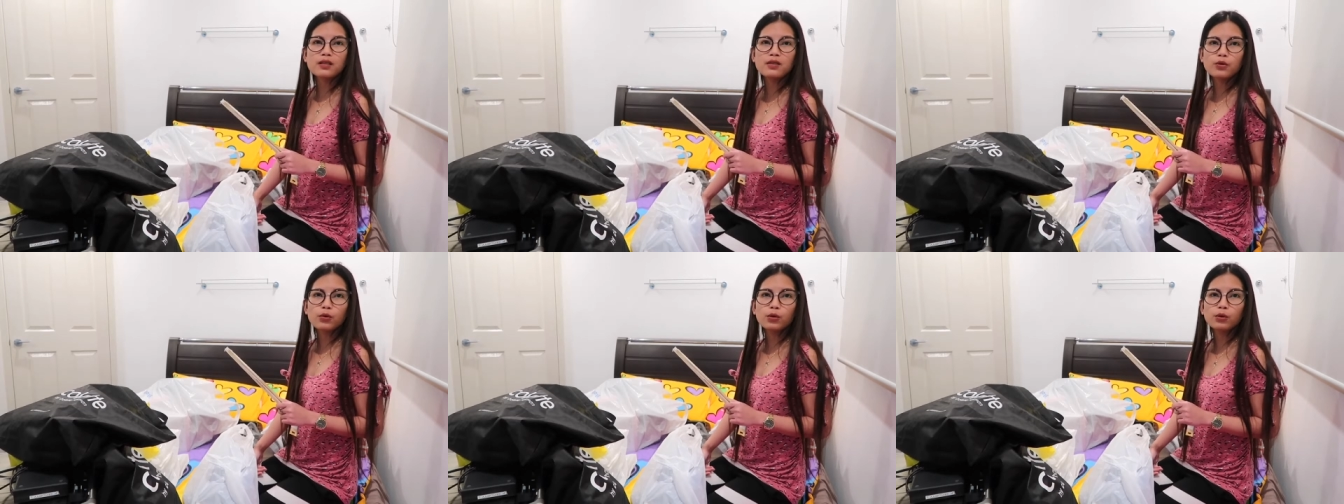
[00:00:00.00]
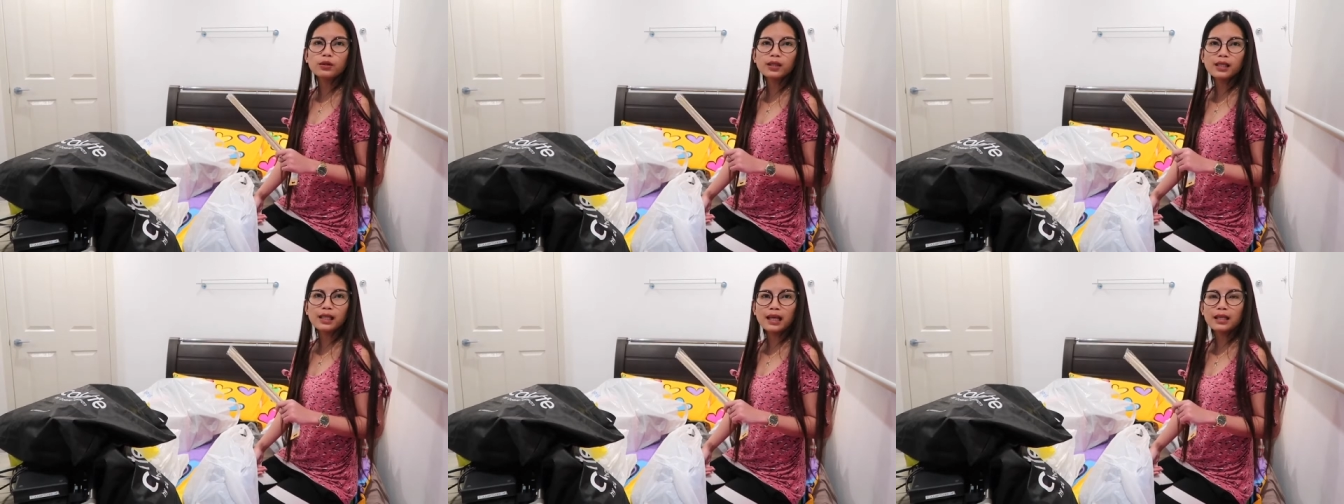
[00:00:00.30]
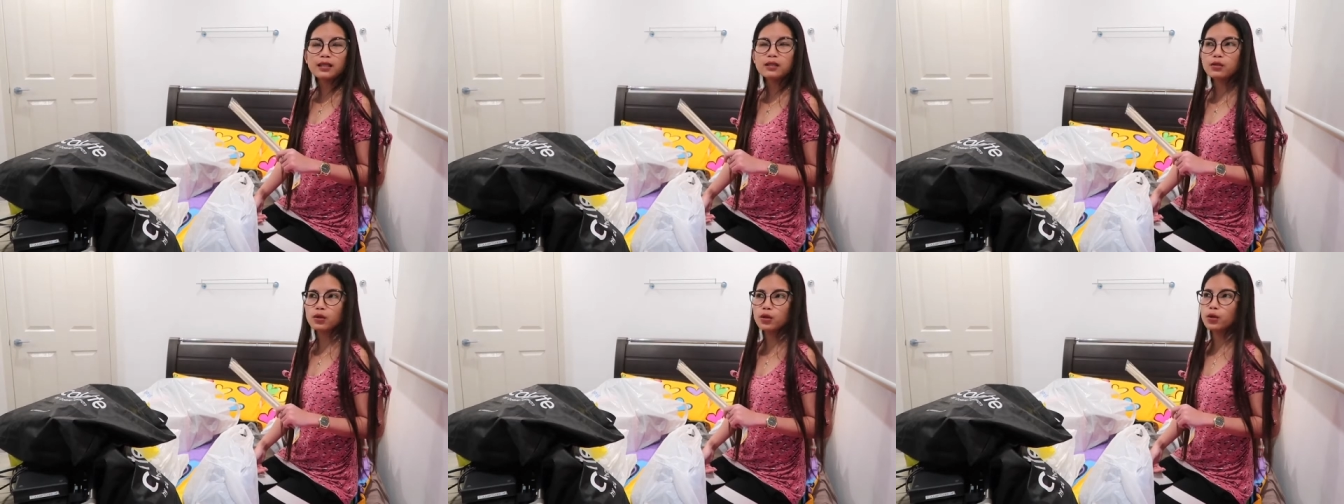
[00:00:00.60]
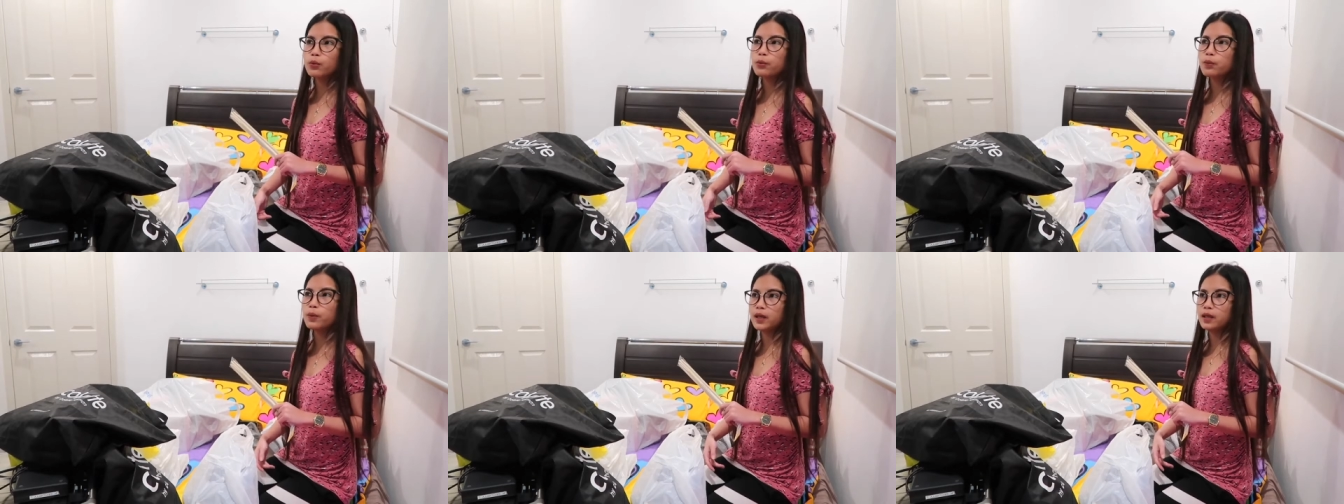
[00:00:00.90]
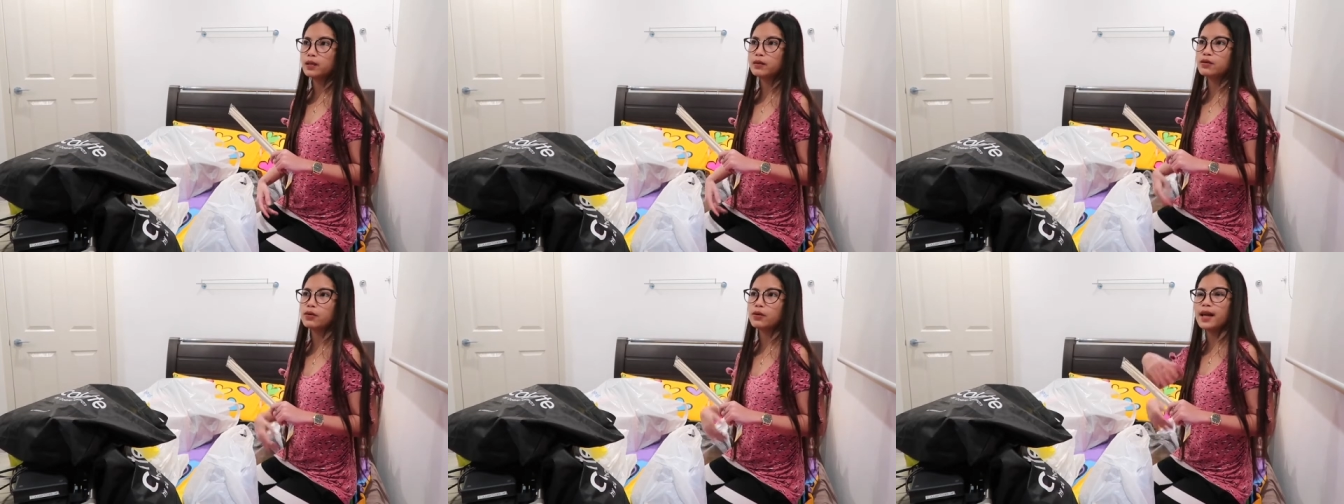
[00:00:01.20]
school nila to
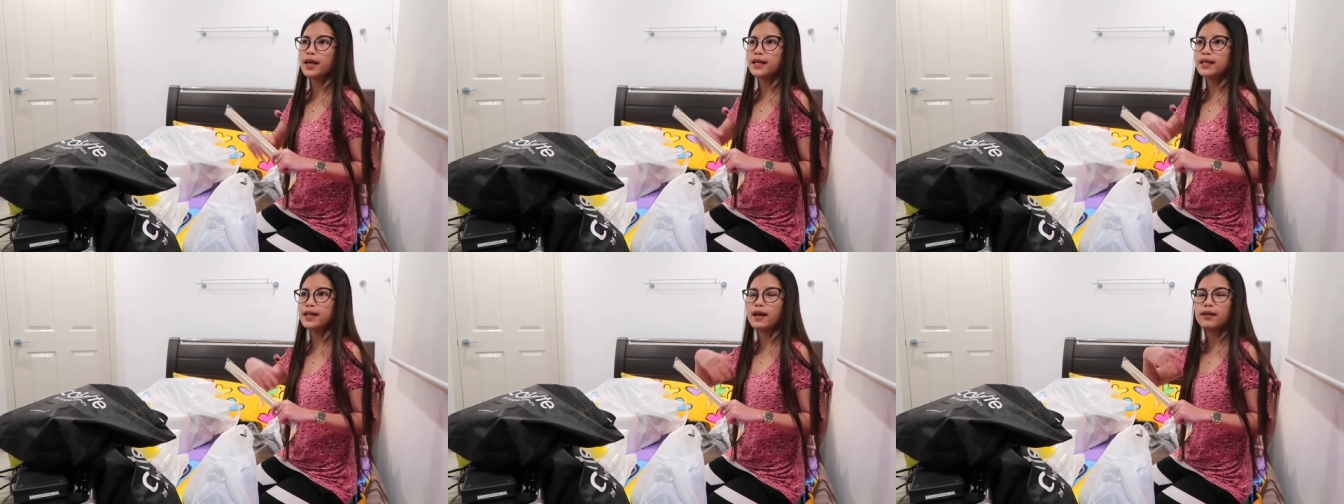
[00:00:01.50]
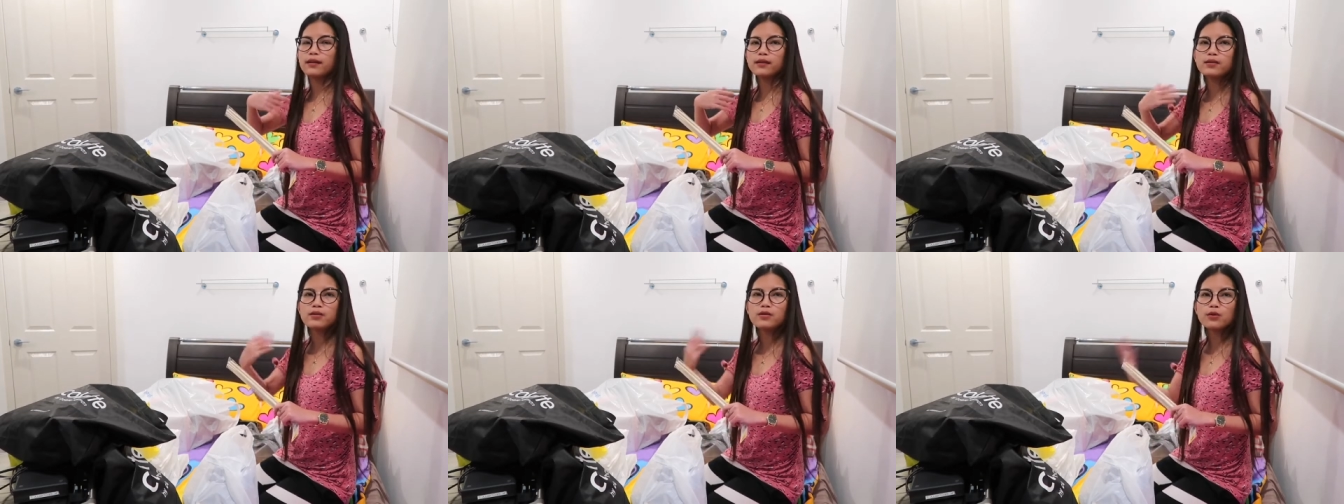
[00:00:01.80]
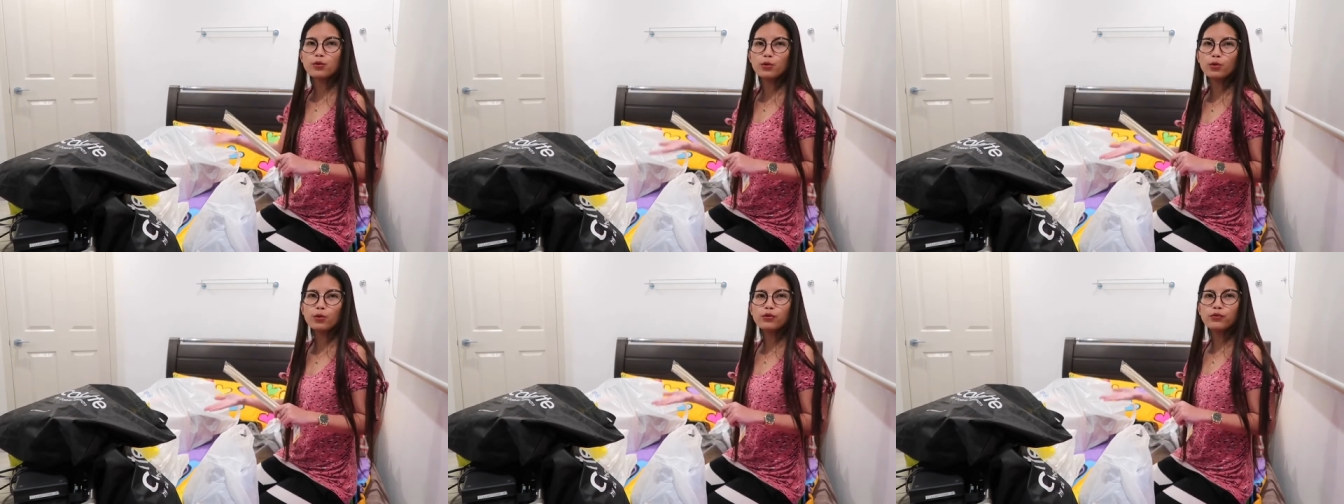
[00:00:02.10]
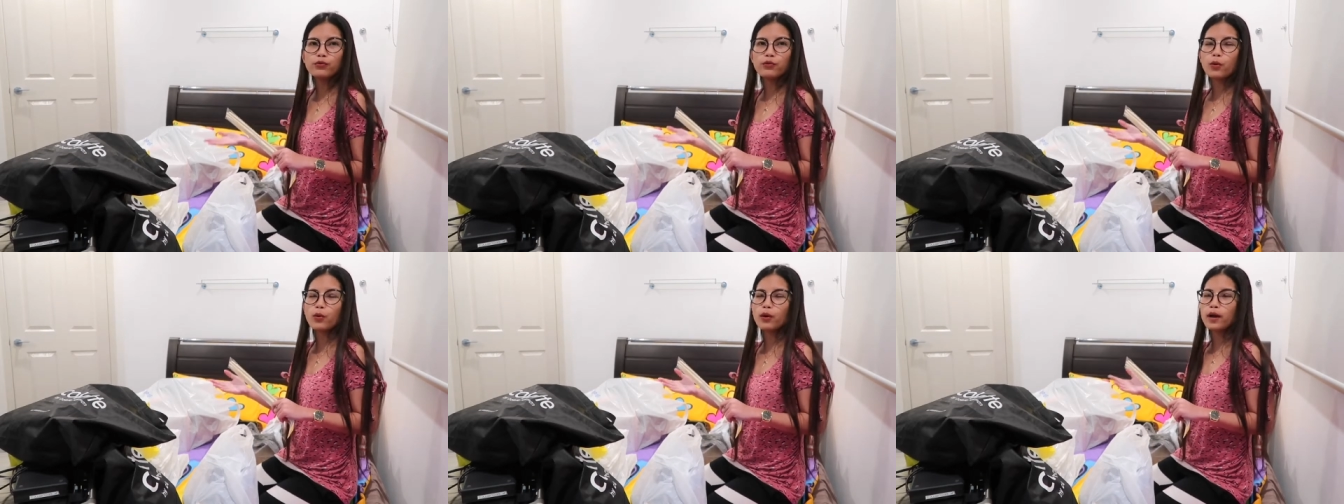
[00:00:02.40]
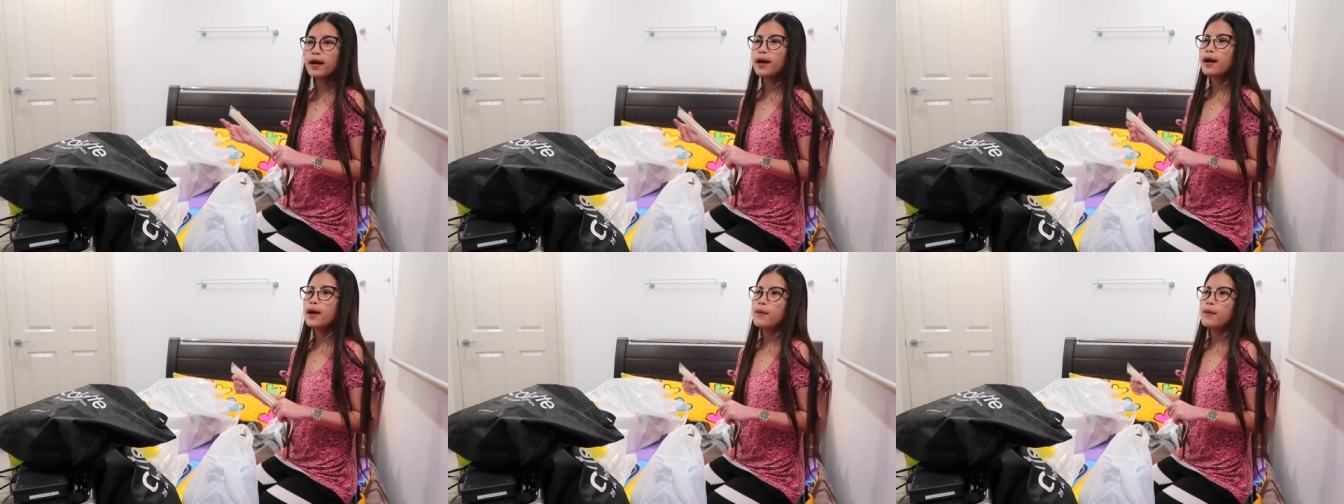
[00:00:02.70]
compete to another school for